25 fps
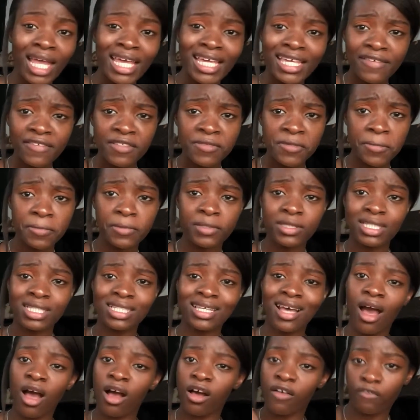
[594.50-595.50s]
gives people
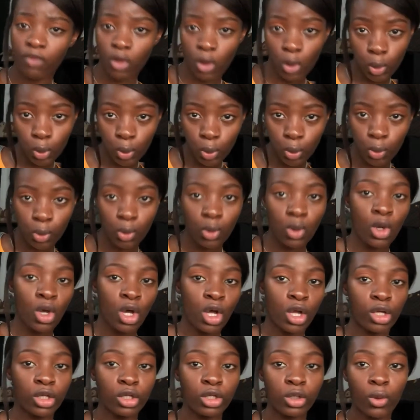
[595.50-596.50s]
this kind of, oh
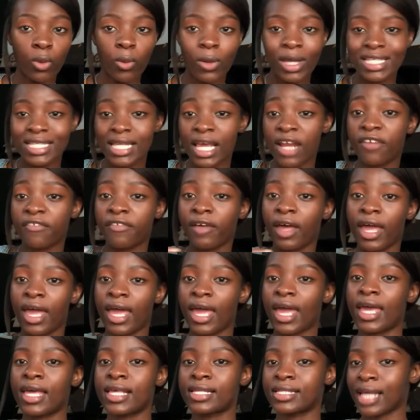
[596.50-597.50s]
look, one side of her
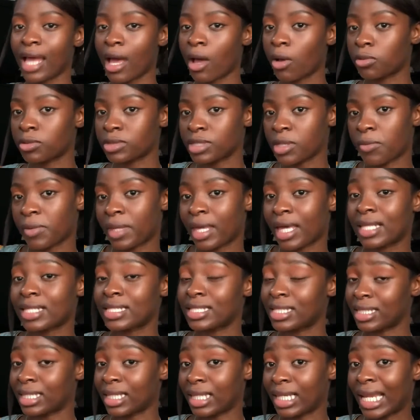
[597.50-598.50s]
hair is out and we
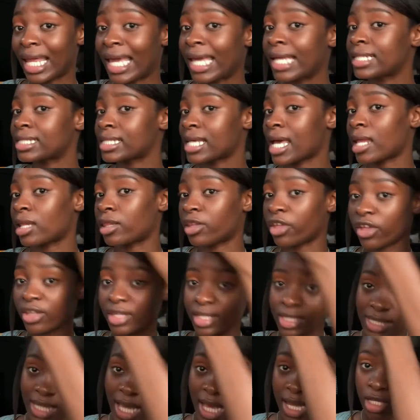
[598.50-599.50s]
can see the length, and the
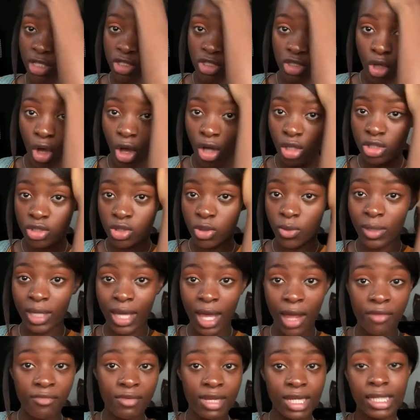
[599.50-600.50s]
other side is top, so we
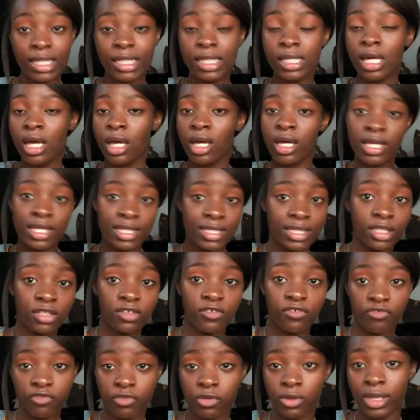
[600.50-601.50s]
can't really see
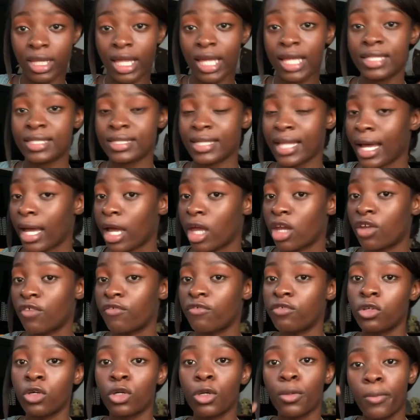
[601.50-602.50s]
the full length, that kind
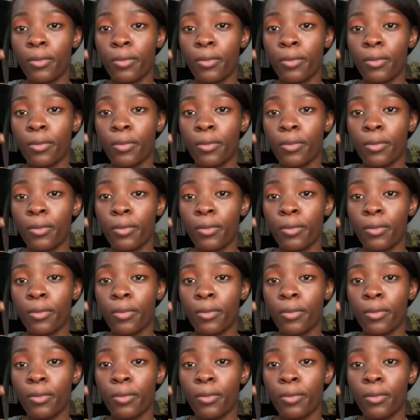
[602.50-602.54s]
of look.